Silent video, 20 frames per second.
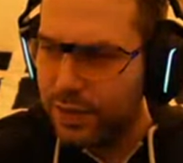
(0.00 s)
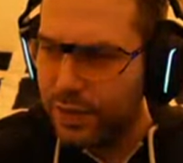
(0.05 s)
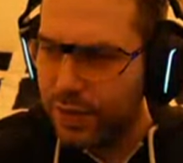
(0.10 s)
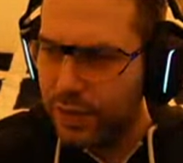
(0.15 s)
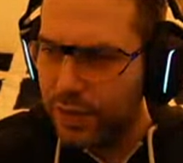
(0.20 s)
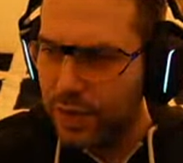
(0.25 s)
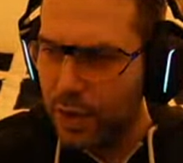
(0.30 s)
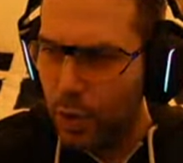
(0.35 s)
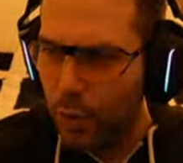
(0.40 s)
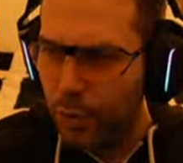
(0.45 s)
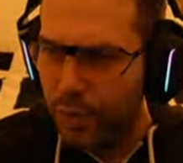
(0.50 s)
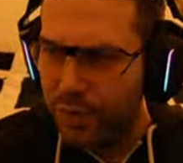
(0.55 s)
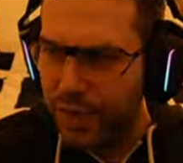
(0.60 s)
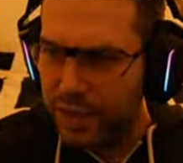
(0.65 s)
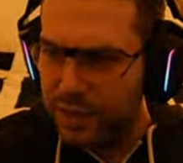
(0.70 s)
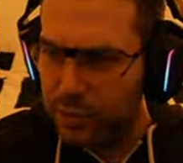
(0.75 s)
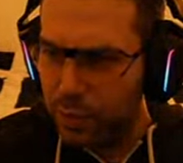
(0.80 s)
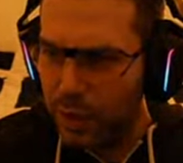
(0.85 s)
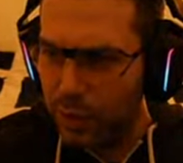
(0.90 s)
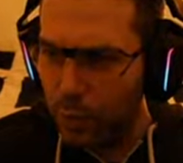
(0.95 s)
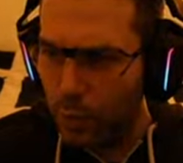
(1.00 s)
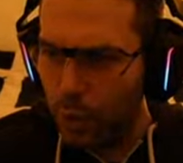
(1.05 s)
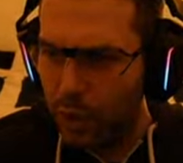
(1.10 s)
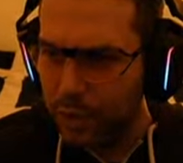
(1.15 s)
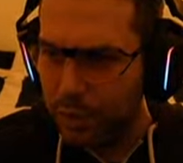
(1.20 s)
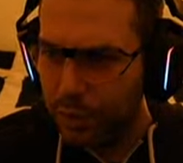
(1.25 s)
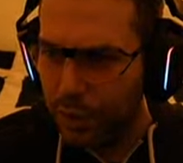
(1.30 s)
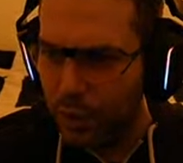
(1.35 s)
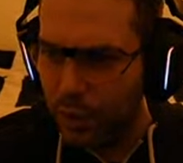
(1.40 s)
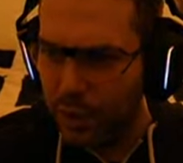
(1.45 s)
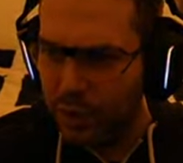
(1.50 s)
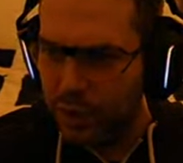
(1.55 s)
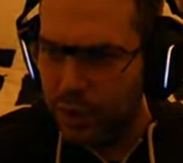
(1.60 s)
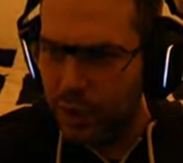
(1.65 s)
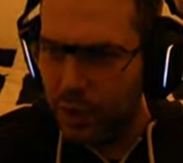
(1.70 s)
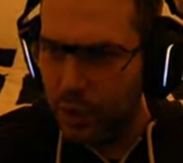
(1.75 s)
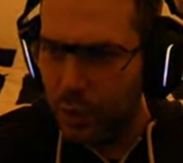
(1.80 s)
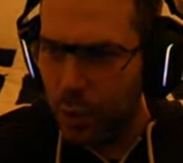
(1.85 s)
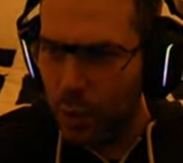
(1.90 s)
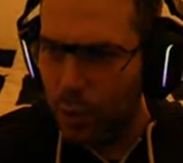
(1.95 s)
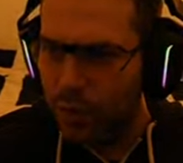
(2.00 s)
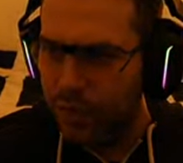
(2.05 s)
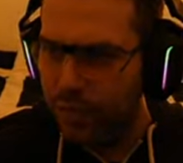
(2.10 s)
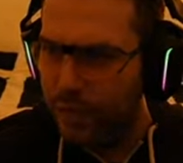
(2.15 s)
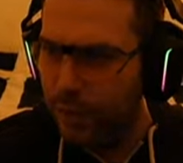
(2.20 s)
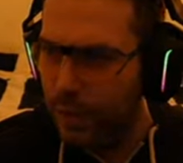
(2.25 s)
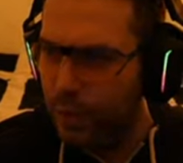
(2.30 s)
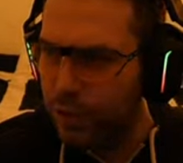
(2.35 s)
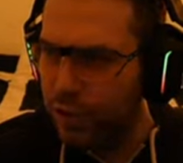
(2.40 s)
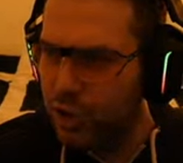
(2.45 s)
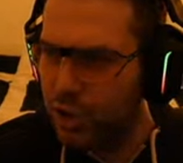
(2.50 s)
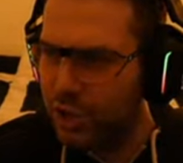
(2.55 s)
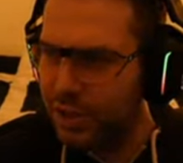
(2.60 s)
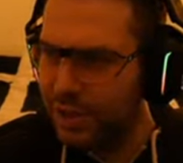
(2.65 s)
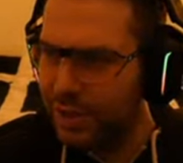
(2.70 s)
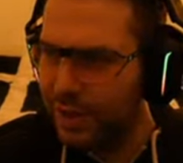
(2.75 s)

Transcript: Nope, that's my 1.0 version.